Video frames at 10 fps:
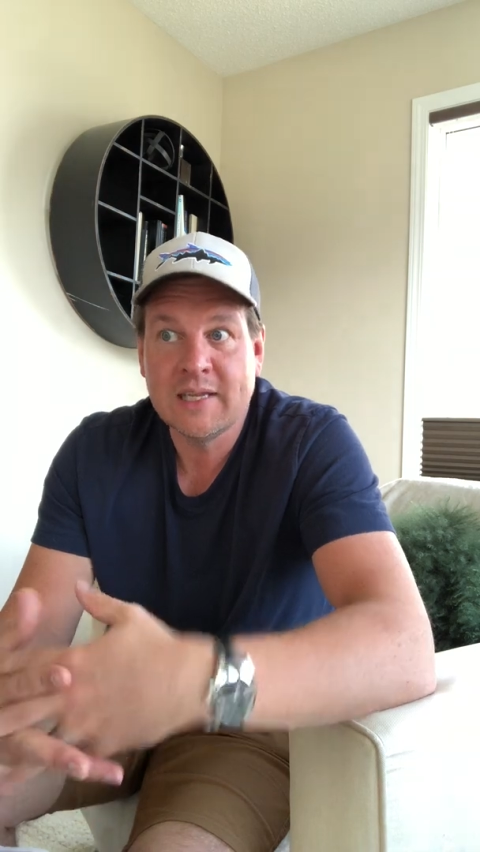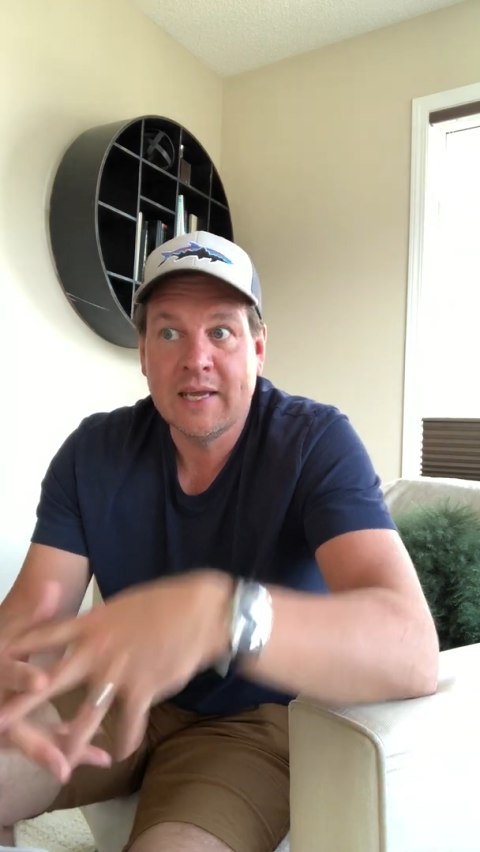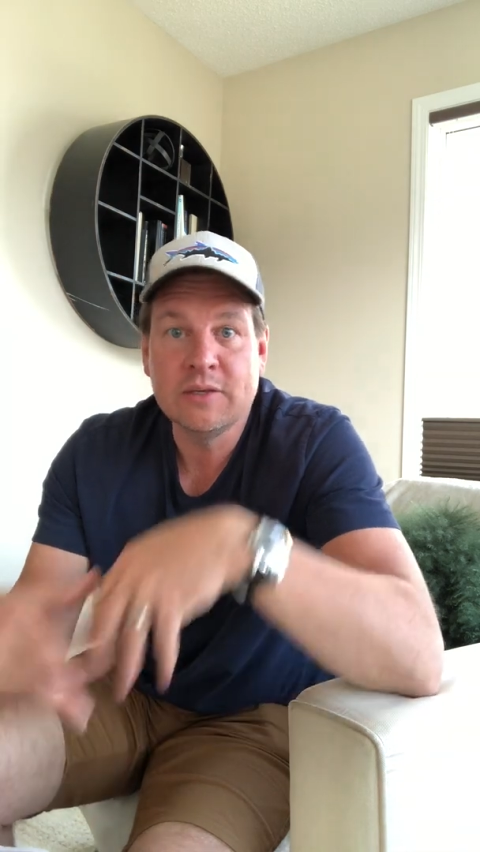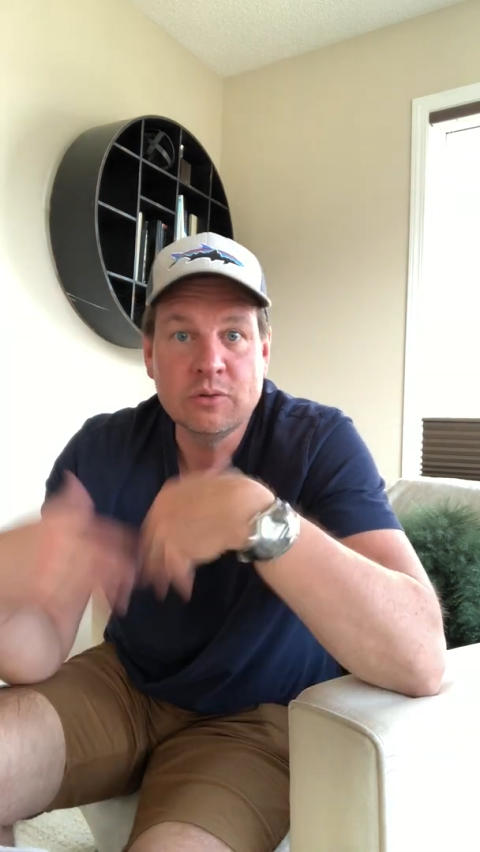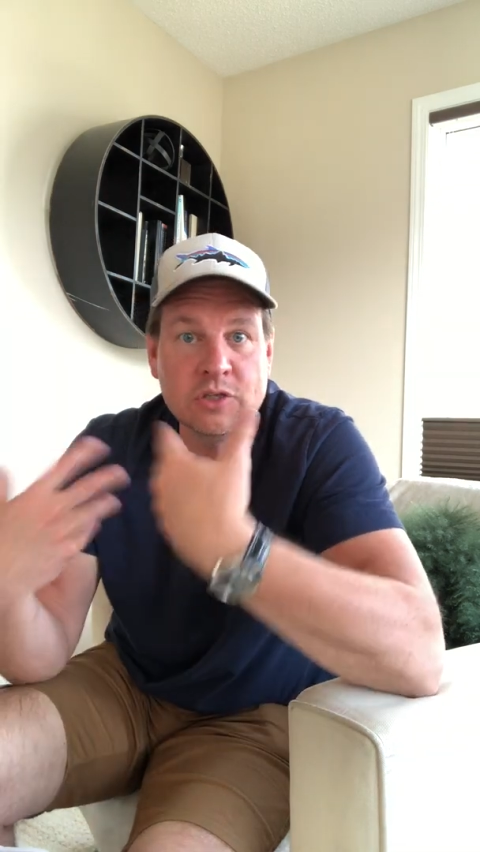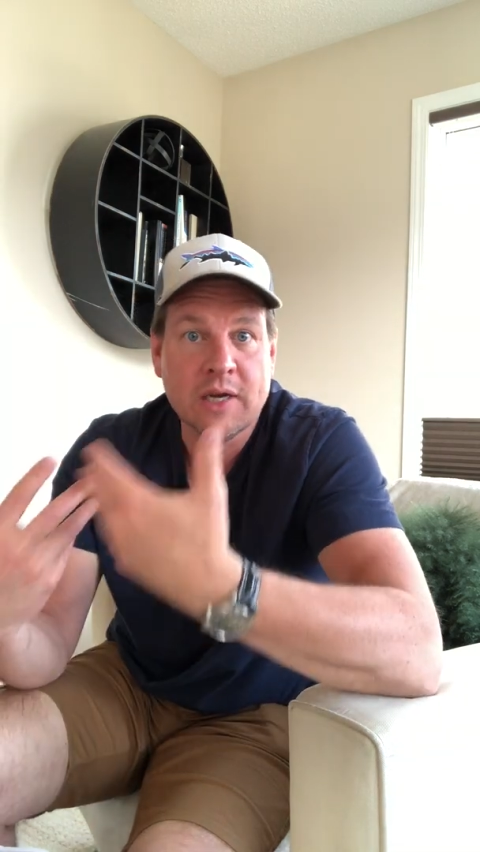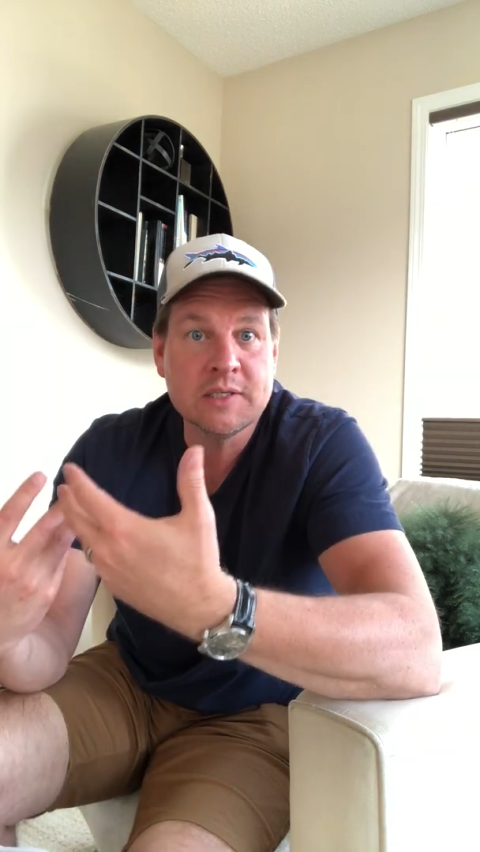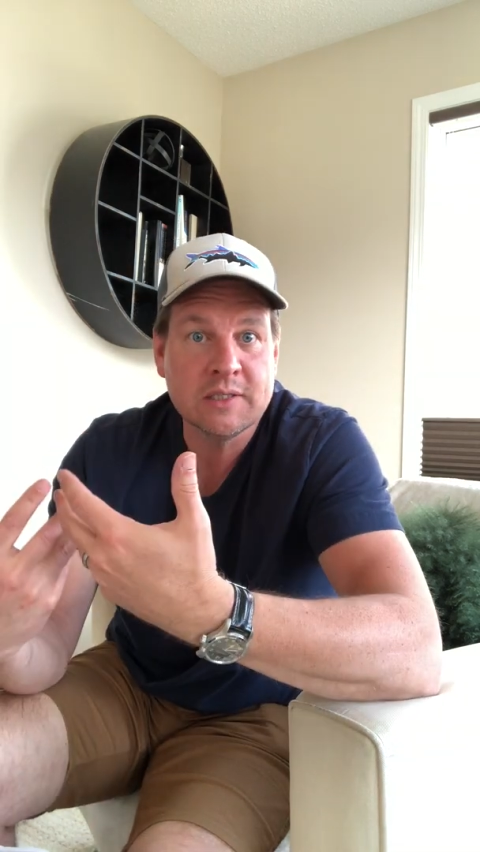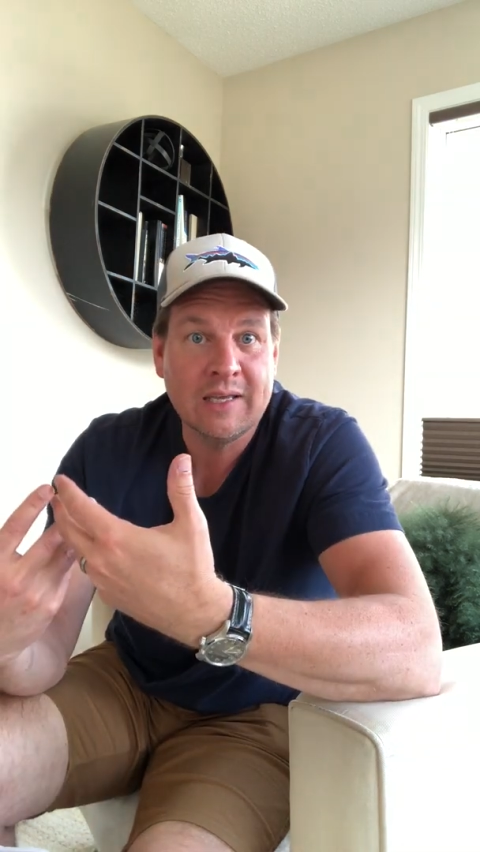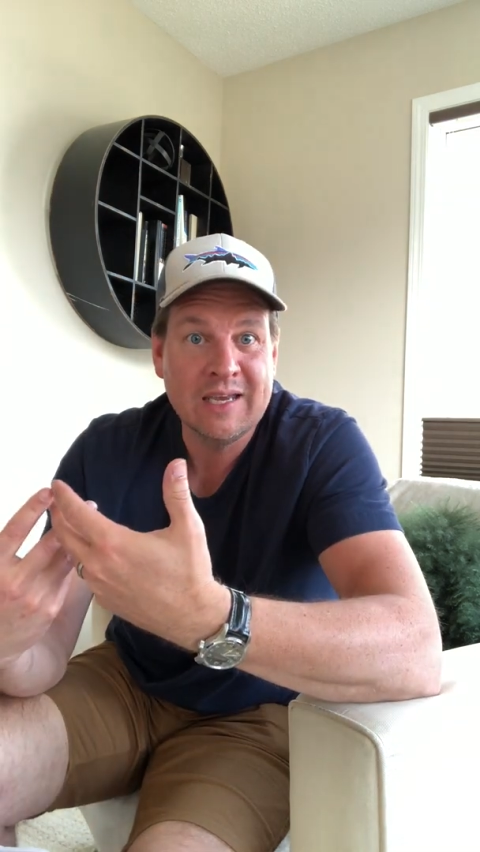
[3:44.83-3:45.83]
that I do shine
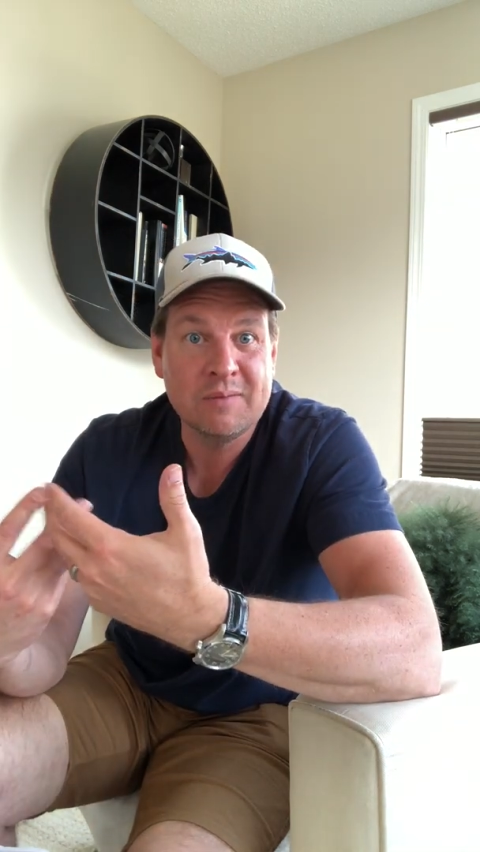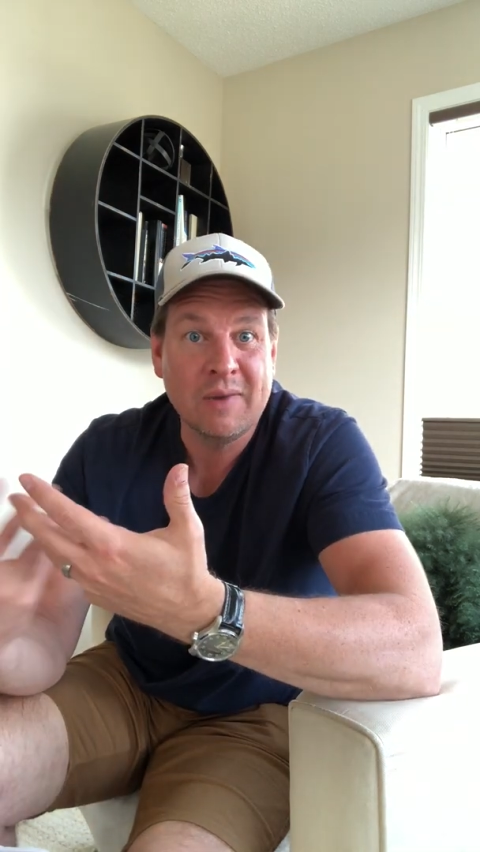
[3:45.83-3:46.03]
as a light,